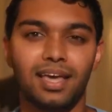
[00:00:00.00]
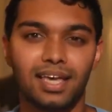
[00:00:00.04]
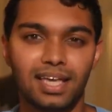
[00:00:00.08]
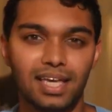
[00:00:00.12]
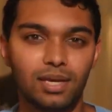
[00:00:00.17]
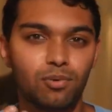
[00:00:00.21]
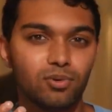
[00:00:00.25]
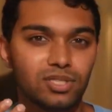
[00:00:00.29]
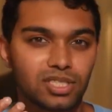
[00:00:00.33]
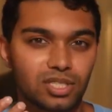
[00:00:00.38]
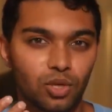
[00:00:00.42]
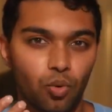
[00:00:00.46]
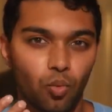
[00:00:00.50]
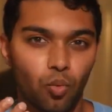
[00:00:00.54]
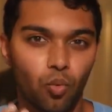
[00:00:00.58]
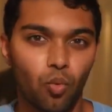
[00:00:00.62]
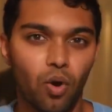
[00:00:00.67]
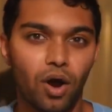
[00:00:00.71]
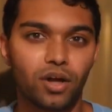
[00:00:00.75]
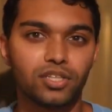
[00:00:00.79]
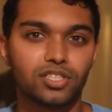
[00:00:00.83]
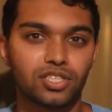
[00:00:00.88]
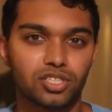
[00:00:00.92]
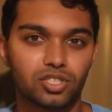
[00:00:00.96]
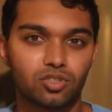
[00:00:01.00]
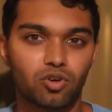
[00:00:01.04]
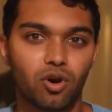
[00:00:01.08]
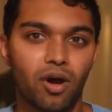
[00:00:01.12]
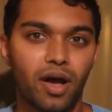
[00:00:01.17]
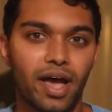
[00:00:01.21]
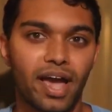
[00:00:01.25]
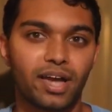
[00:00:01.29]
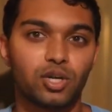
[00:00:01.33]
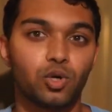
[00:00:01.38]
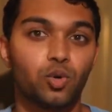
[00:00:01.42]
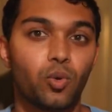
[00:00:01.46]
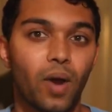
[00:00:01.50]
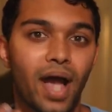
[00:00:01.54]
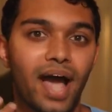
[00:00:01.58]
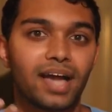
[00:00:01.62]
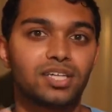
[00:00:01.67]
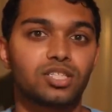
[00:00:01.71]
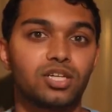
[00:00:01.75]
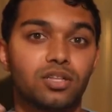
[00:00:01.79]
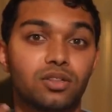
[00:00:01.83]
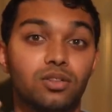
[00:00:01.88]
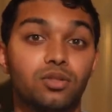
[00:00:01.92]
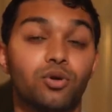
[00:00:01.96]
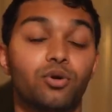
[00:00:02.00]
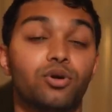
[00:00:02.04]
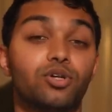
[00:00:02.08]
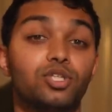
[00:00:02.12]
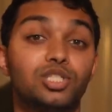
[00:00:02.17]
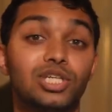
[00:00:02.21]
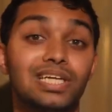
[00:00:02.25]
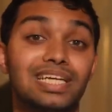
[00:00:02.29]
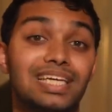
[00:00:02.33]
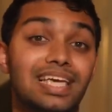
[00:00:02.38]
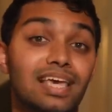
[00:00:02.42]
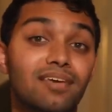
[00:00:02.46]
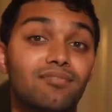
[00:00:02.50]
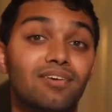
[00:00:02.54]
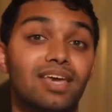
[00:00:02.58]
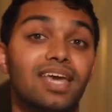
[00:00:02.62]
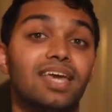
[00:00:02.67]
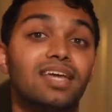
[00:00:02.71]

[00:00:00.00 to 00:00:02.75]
he was the one Straw Hat who had to learn to give